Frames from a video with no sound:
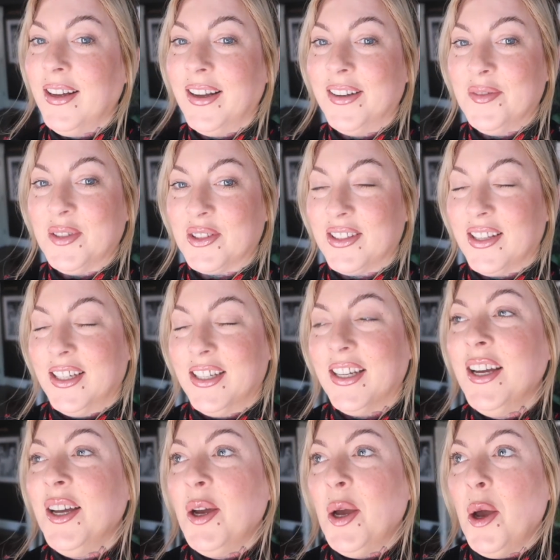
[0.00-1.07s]
I'm just like
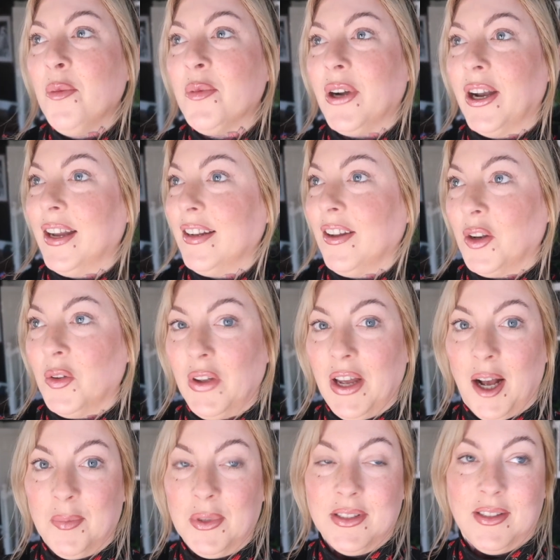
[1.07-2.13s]
praying none of it
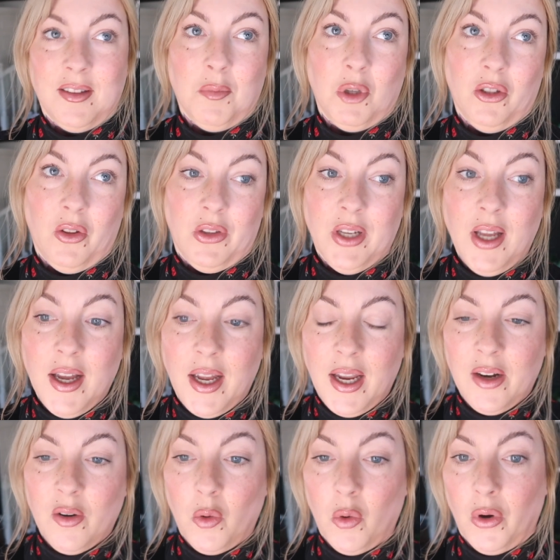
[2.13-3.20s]
happens in the middle of the
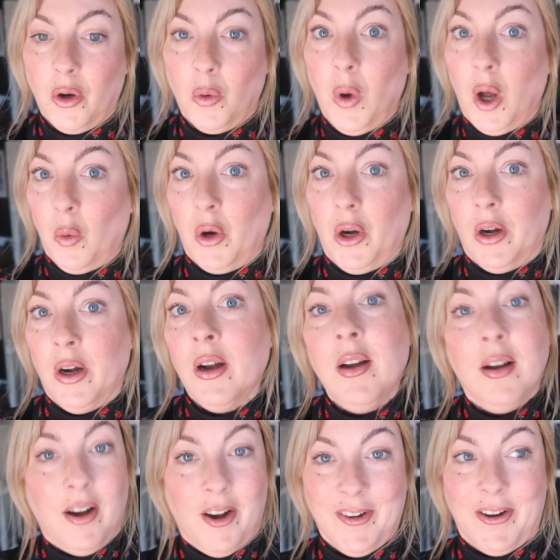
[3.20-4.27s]
night or while we're
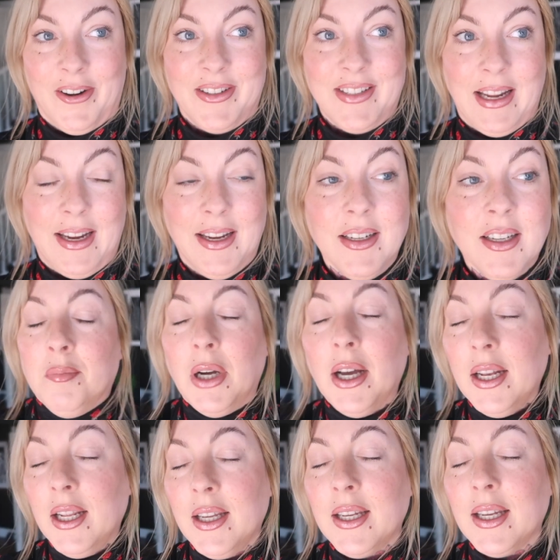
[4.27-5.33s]
on our date,
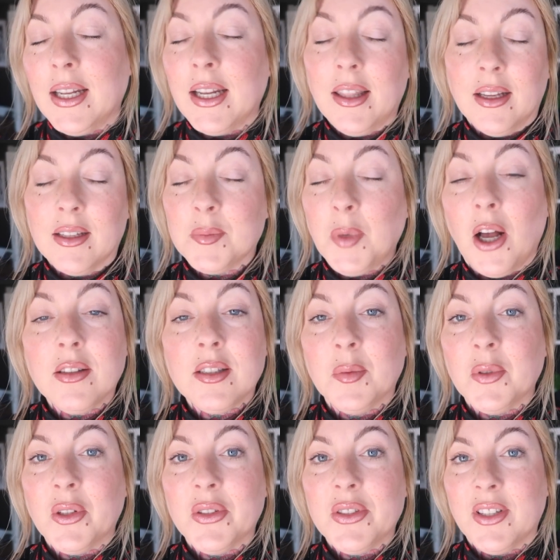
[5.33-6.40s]
but anything is
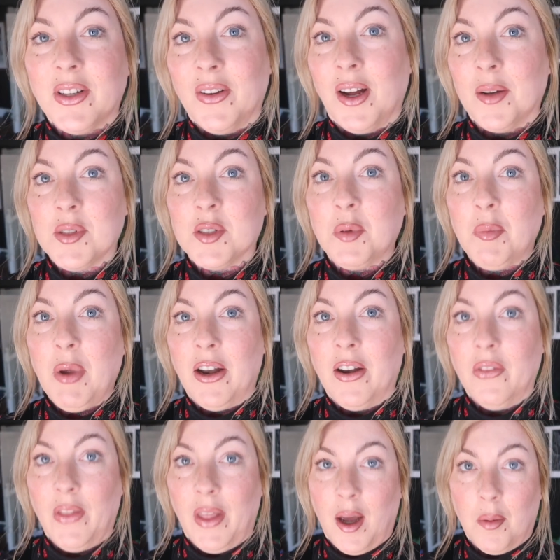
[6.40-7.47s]
possible, so I'm just
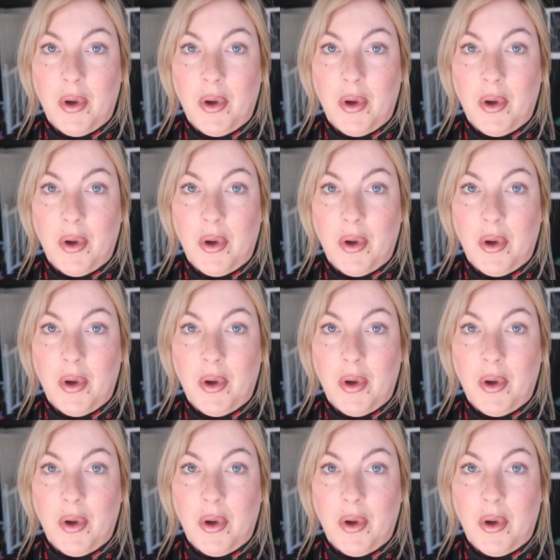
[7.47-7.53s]
preparing for that.